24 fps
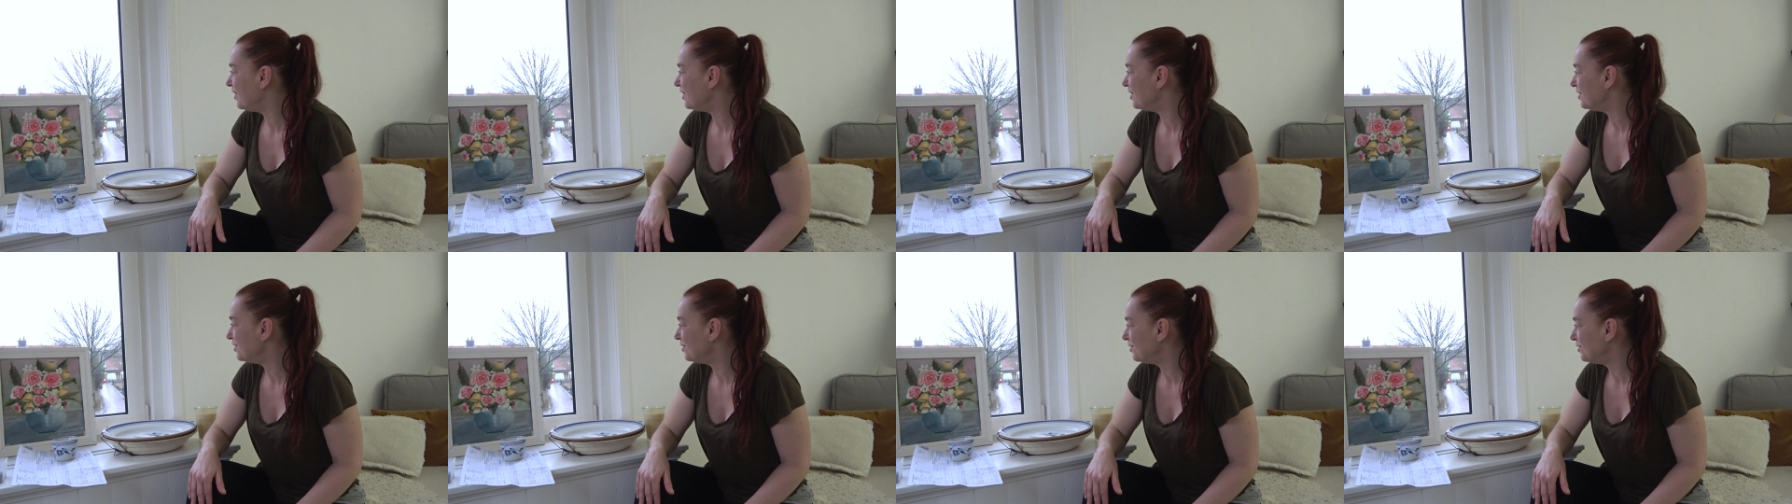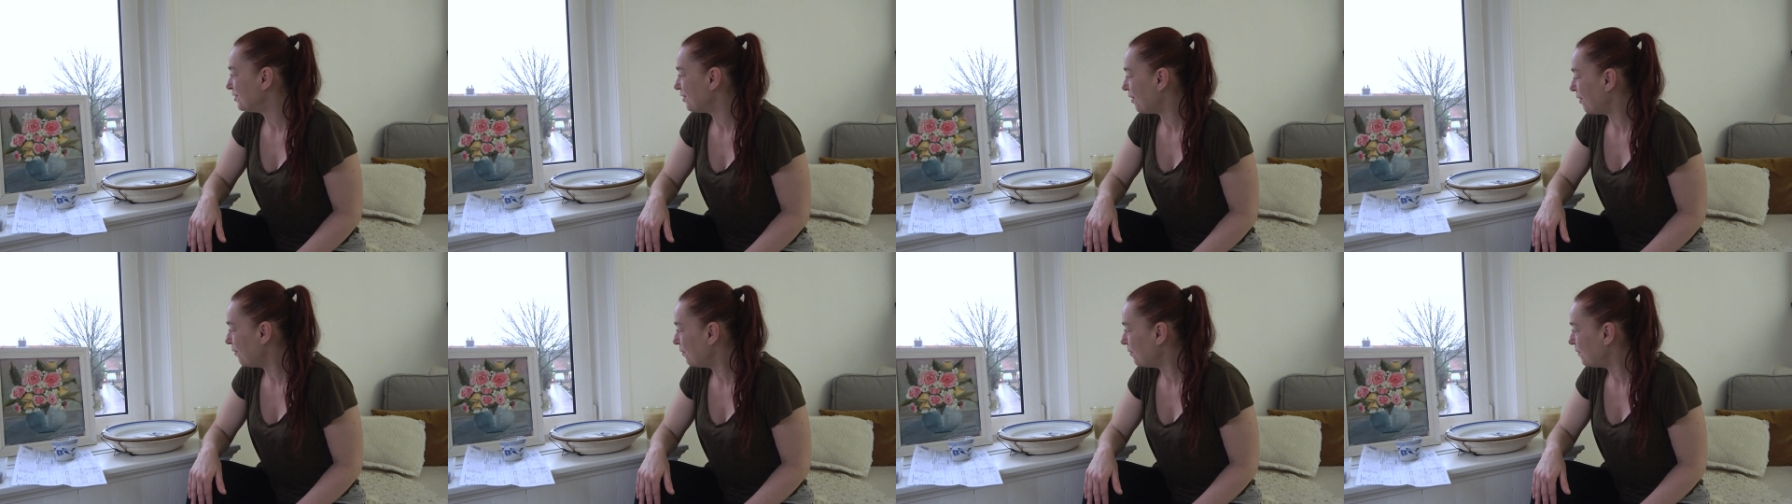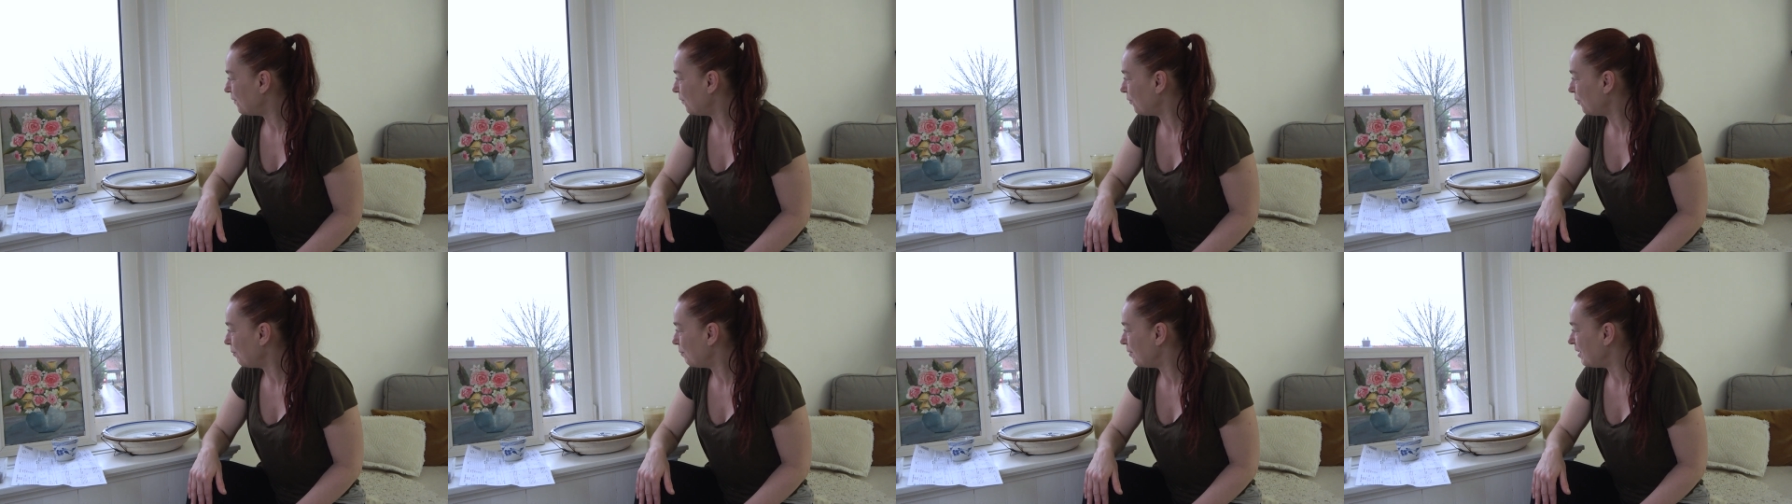It is so
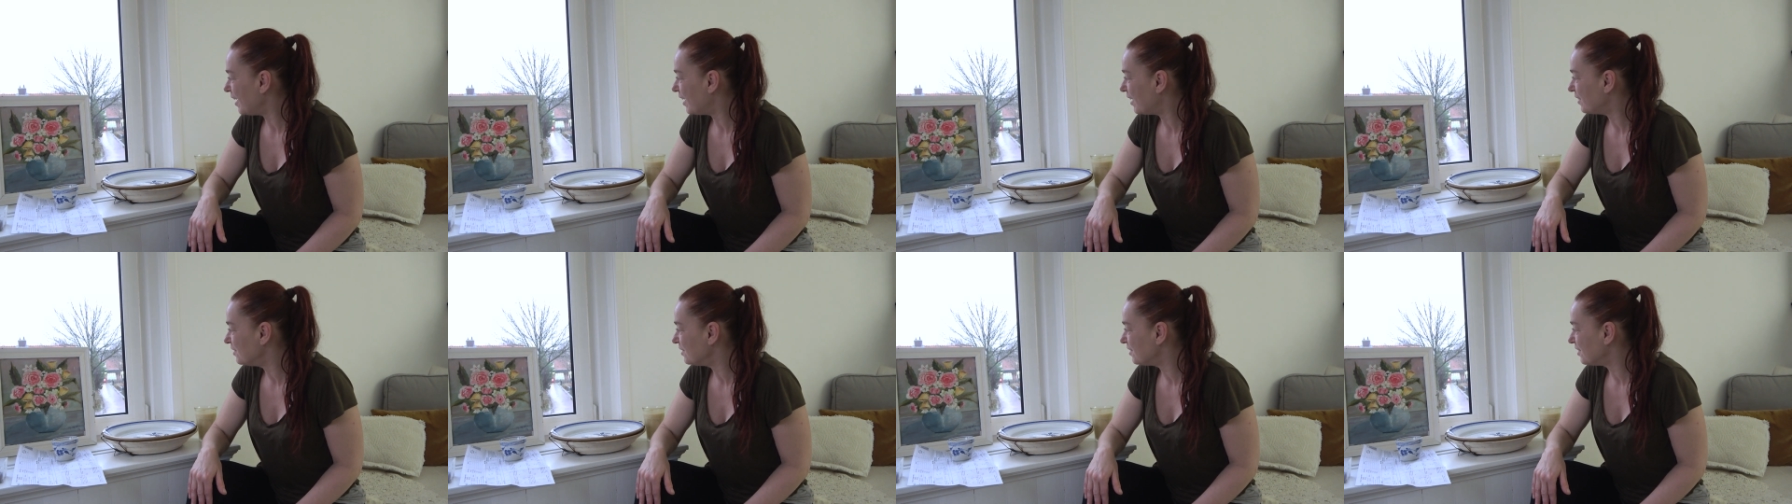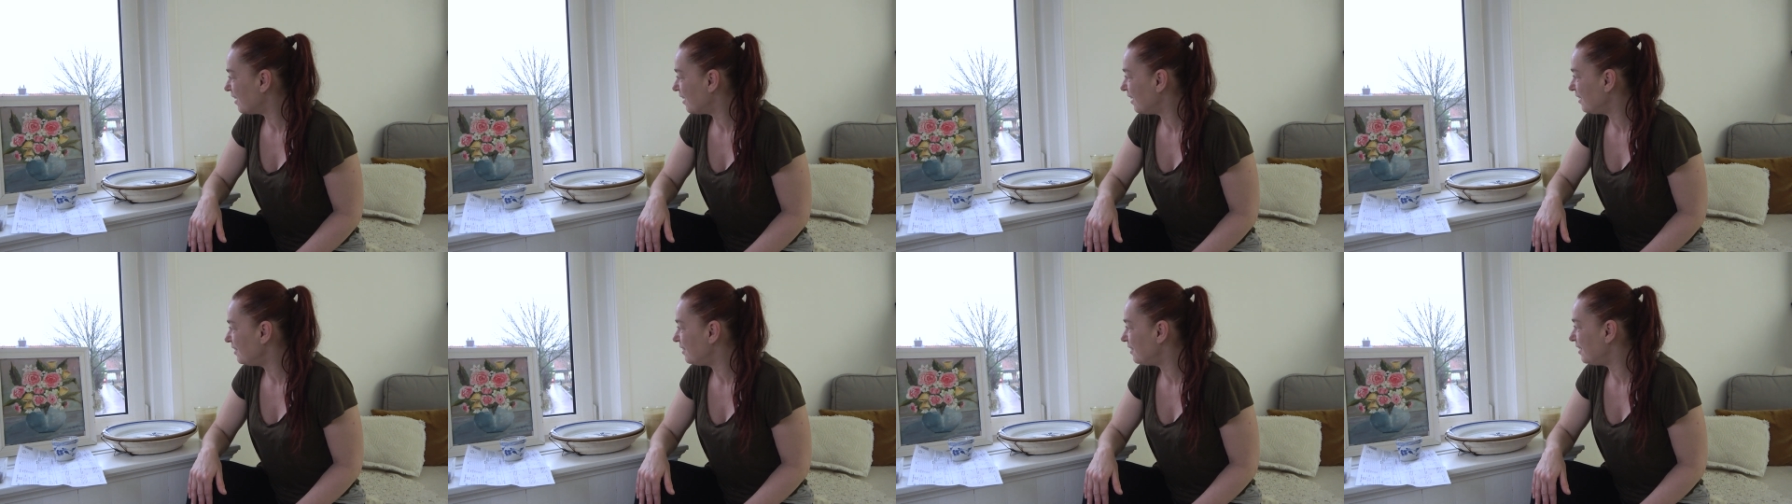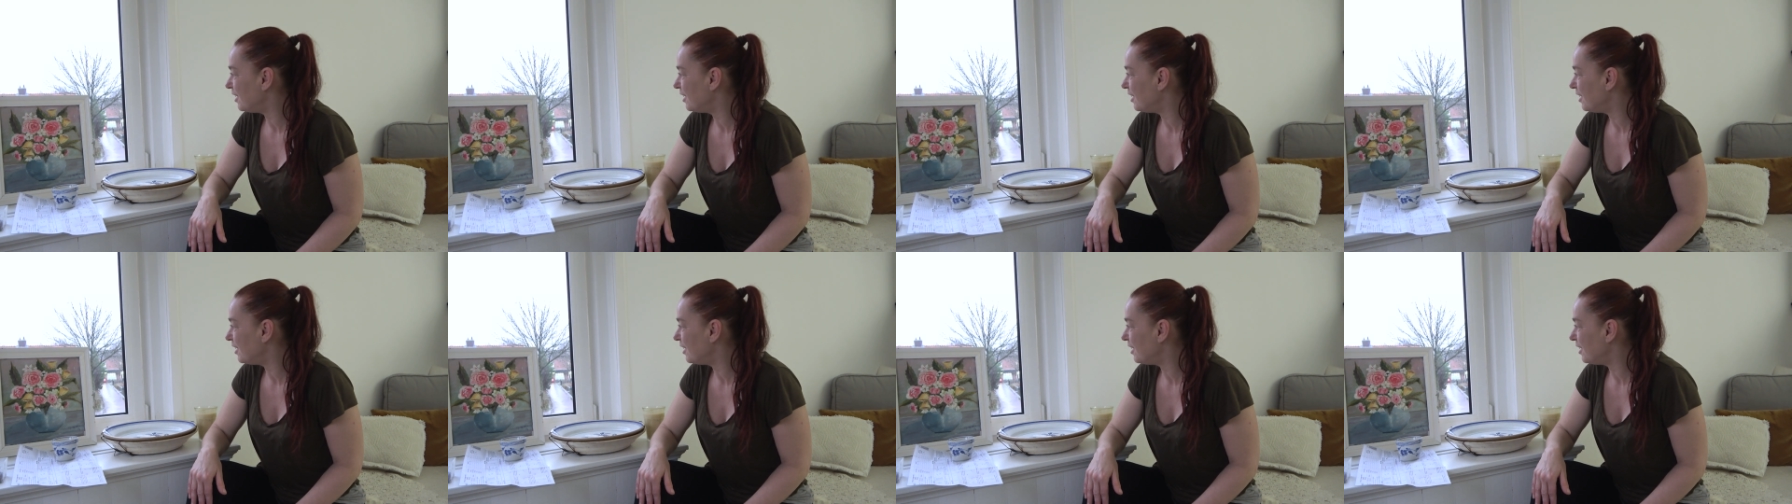gloomy outside.